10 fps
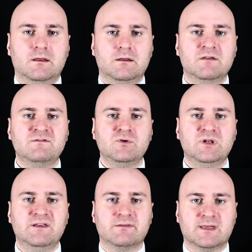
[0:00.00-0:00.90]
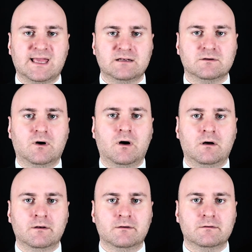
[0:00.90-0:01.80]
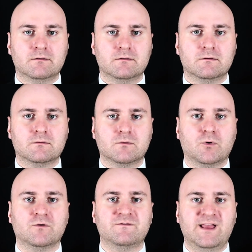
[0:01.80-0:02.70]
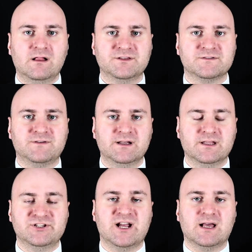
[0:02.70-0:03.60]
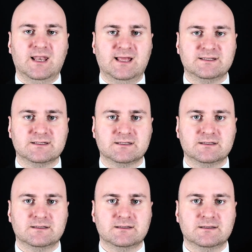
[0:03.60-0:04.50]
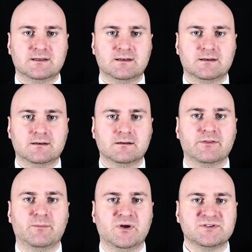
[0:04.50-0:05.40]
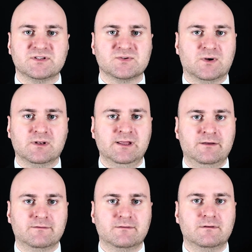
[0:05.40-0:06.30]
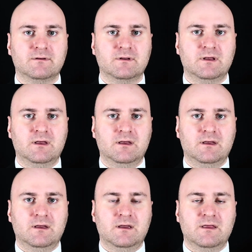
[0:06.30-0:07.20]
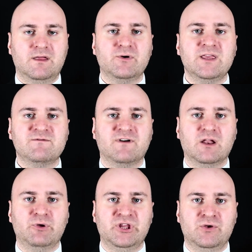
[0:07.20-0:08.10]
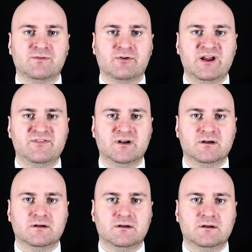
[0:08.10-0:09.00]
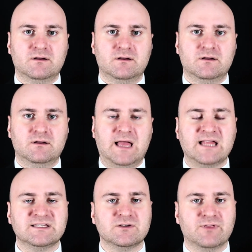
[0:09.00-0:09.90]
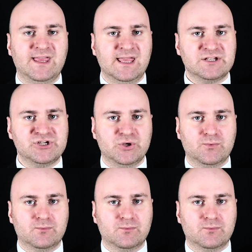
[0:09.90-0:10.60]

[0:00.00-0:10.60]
If you leave the candle on or fail to find the jack-o'-lantern, the monsters won't leave. They'll keep following you forever until they get you.